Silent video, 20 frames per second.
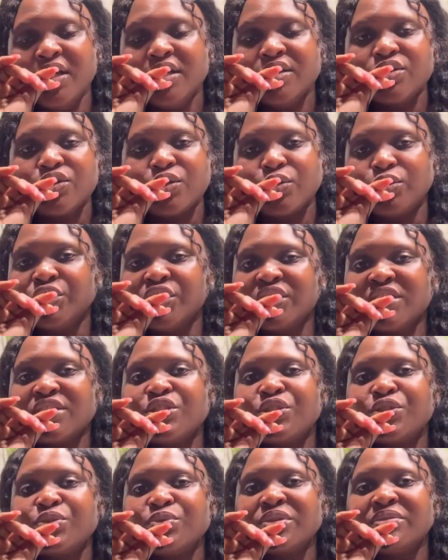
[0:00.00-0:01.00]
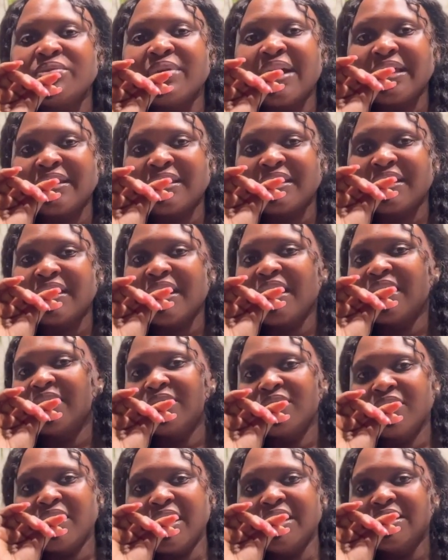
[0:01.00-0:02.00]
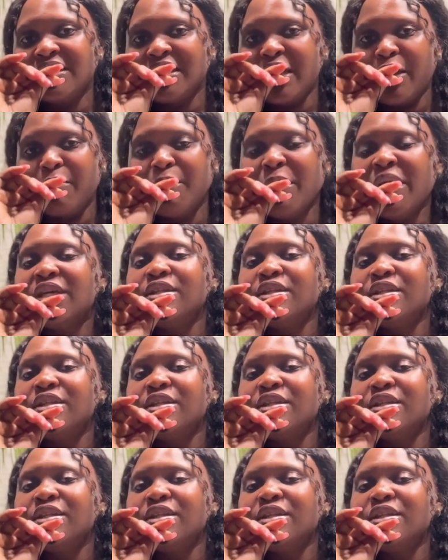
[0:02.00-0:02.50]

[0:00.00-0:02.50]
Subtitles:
So just do the right thing at the right time.